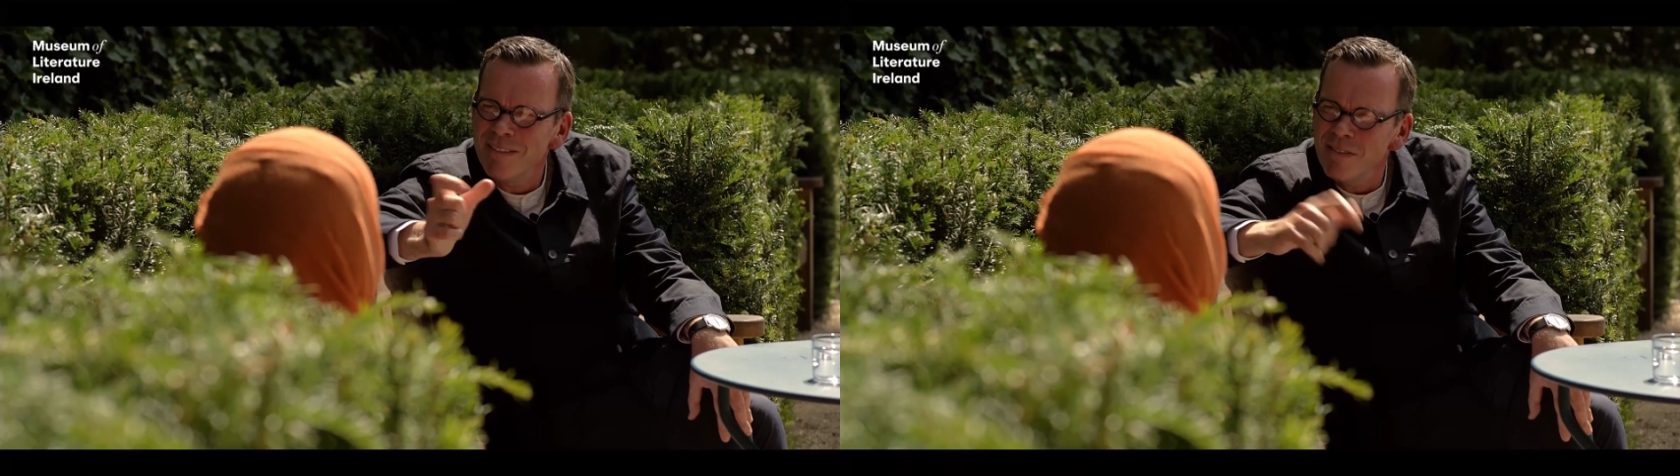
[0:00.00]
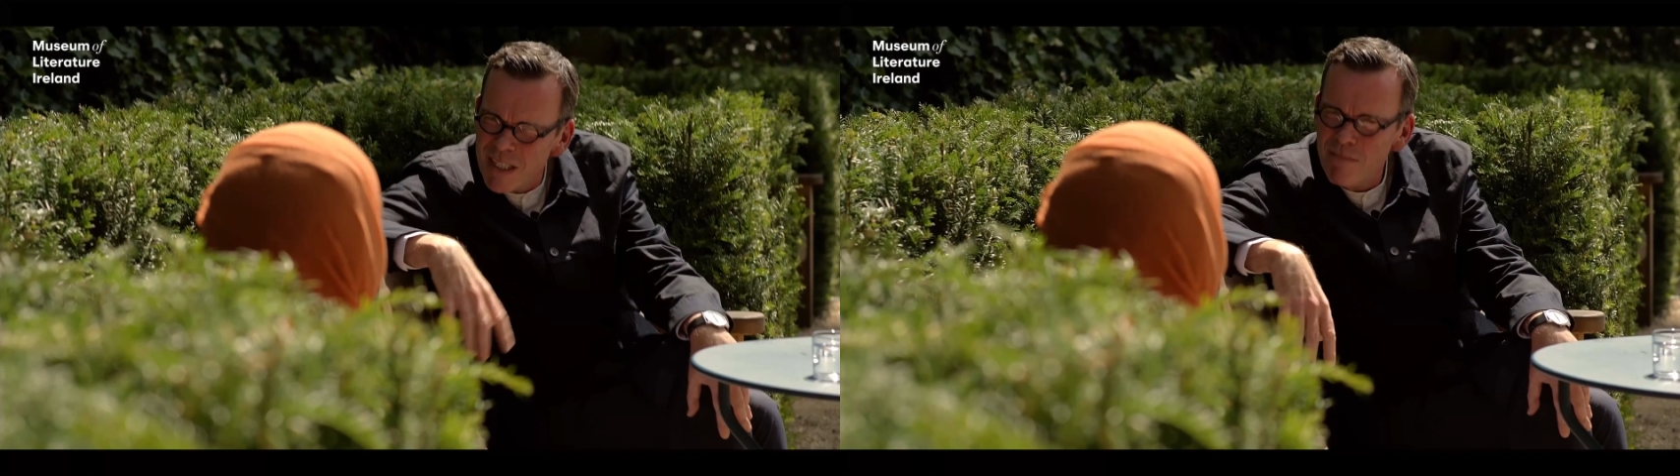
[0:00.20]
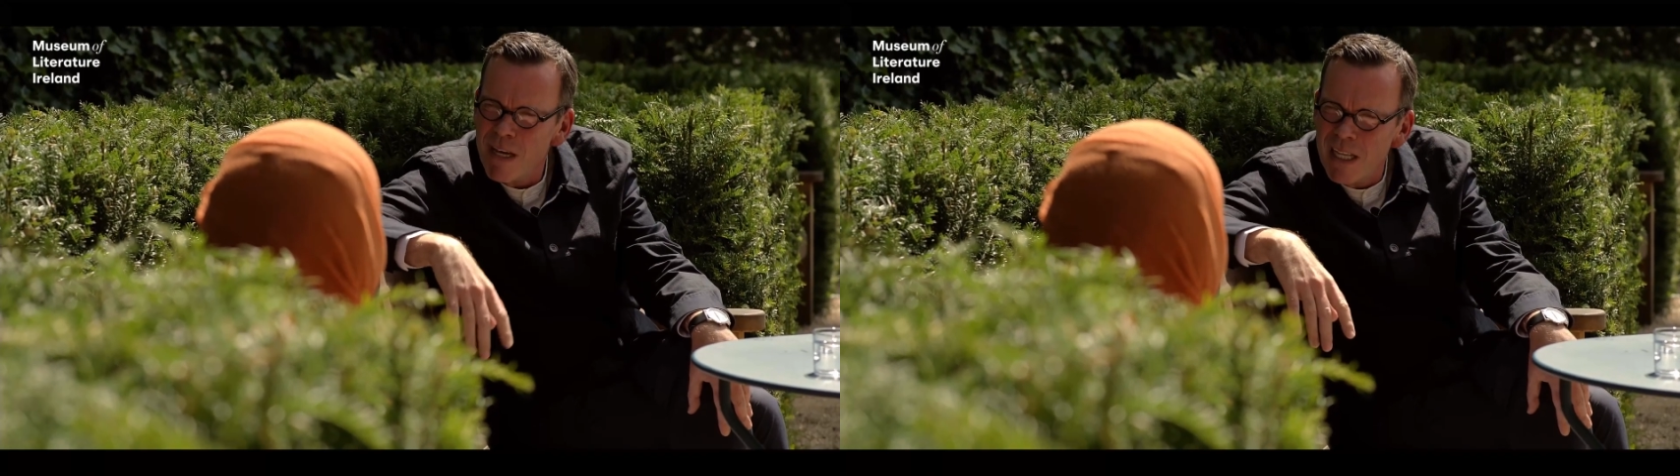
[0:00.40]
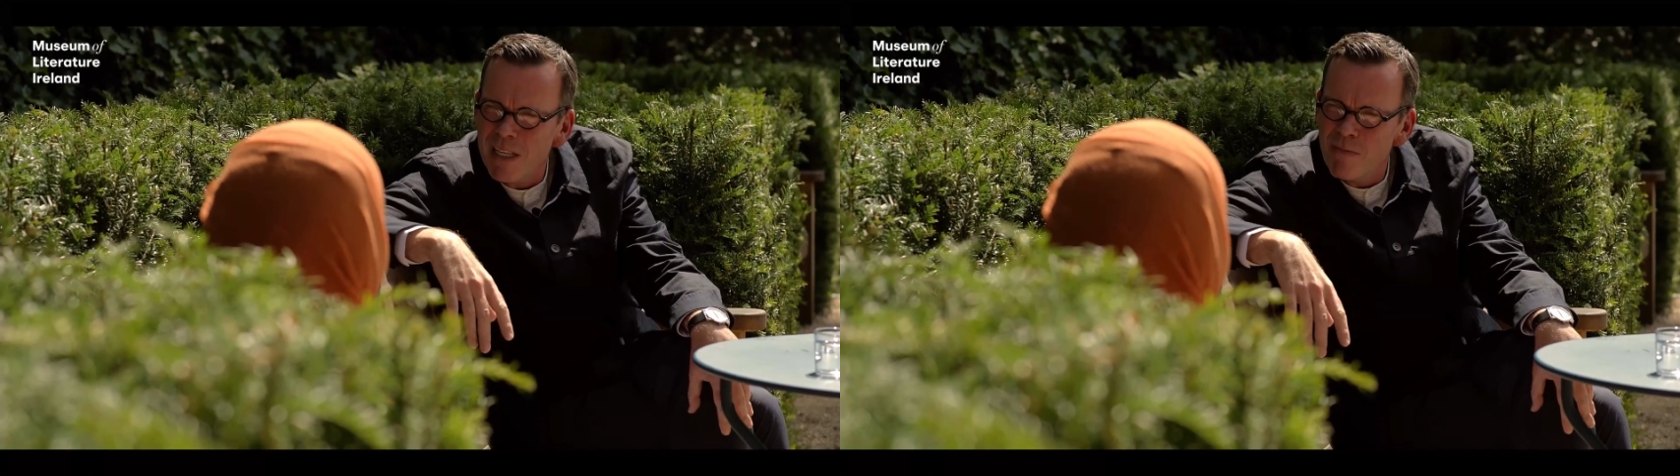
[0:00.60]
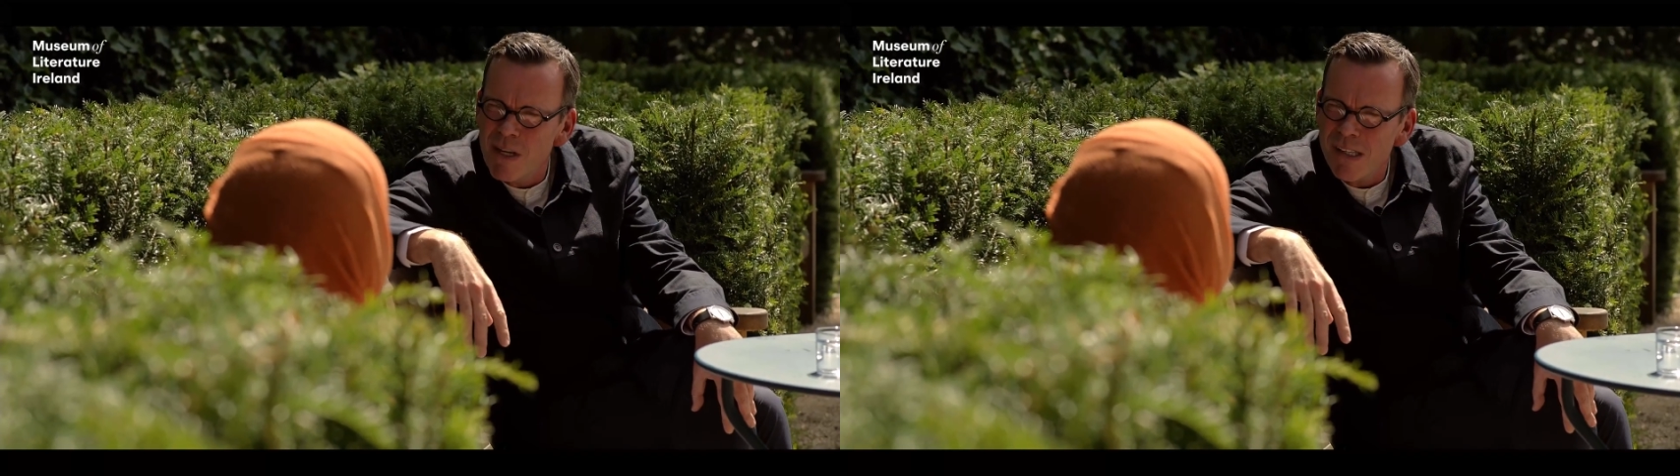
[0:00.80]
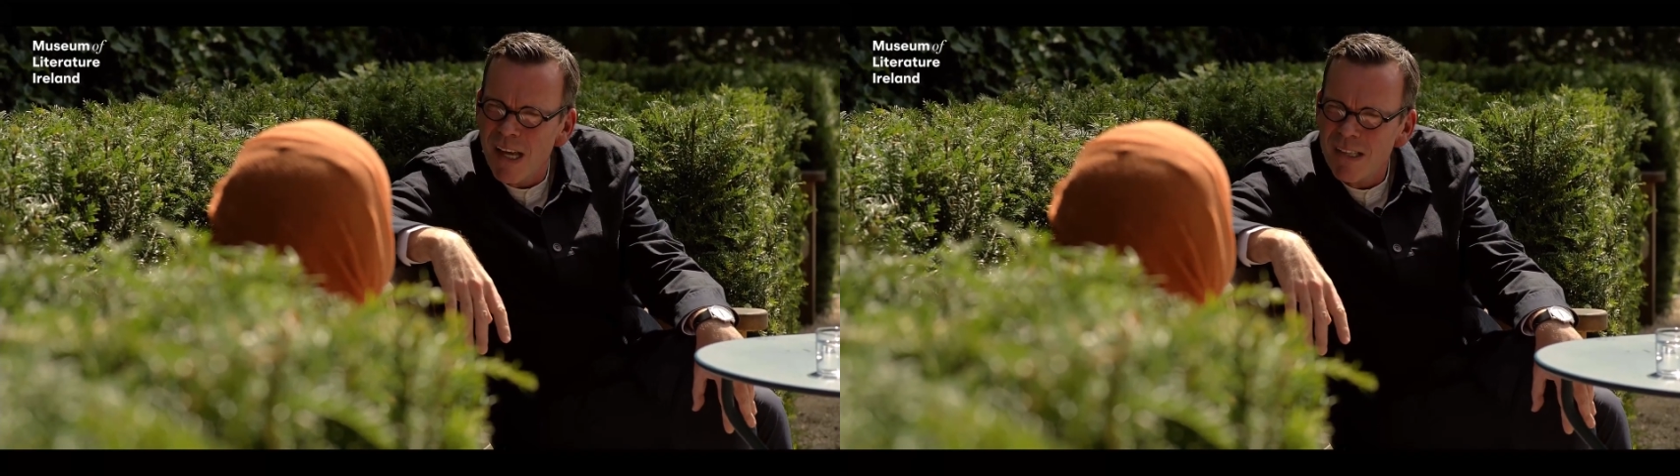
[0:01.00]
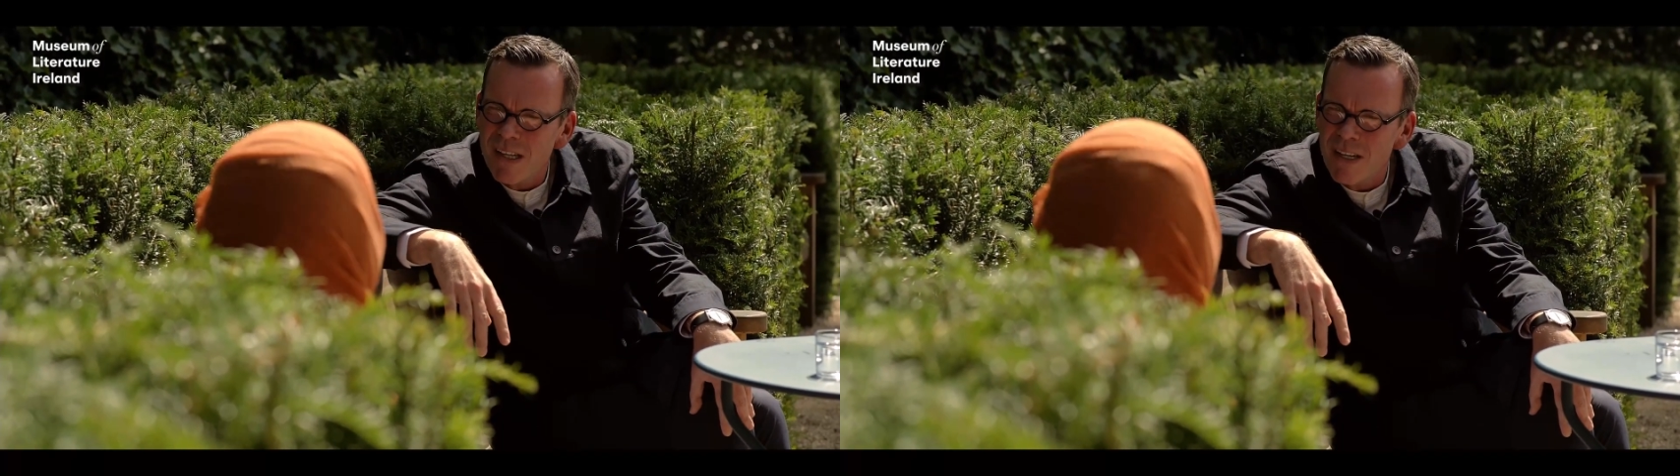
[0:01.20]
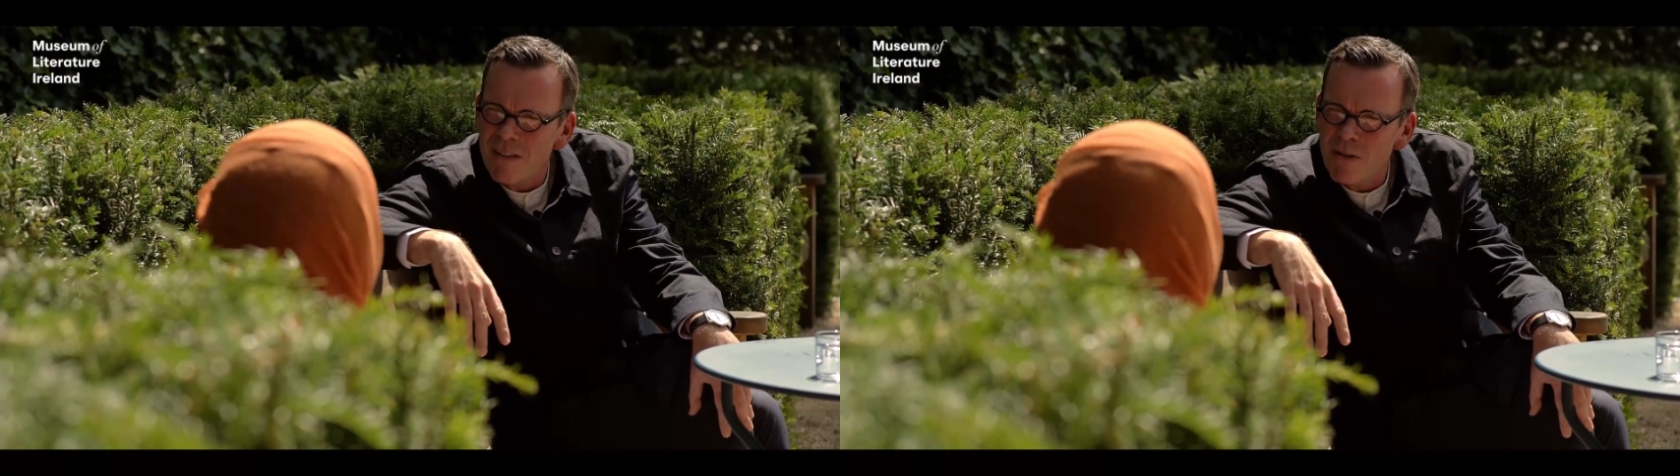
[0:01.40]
Does that make a little bit of sense to you?